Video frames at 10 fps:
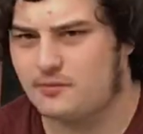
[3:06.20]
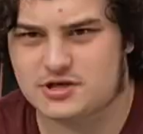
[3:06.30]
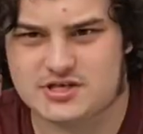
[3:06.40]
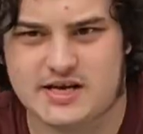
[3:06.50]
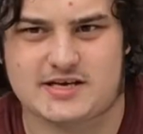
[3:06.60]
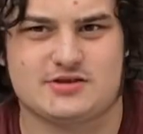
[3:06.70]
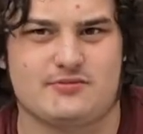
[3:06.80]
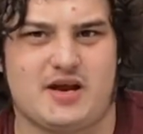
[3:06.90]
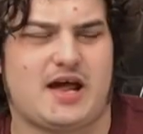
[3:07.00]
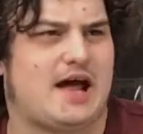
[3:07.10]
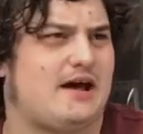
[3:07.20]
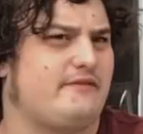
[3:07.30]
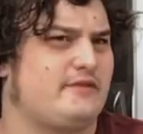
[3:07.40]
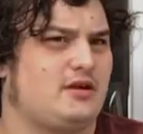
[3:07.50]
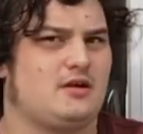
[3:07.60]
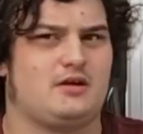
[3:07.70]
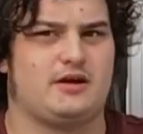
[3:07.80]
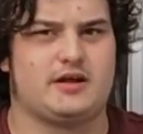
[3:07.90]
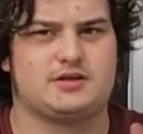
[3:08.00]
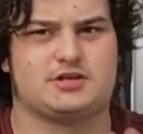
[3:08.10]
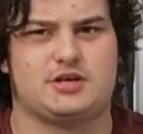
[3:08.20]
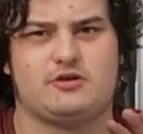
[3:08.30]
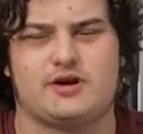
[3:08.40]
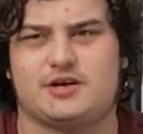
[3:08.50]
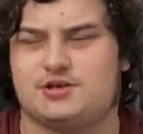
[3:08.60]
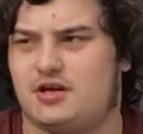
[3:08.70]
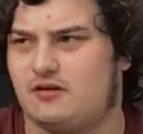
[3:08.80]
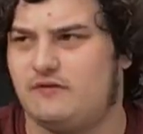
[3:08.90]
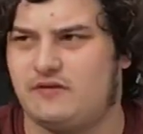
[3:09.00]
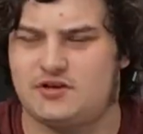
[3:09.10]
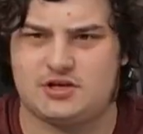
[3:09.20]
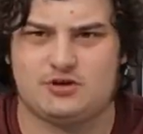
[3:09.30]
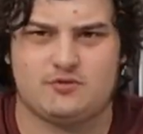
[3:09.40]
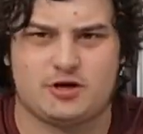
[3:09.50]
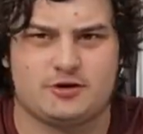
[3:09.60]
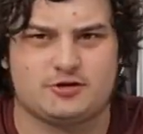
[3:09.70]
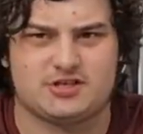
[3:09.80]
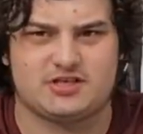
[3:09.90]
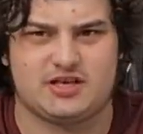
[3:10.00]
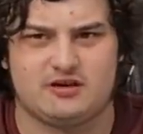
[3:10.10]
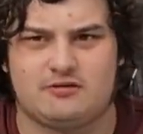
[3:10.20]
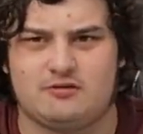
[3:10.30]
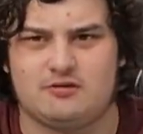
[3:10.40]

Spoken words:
6 we have in its EGKH sheath in 52-100 steel.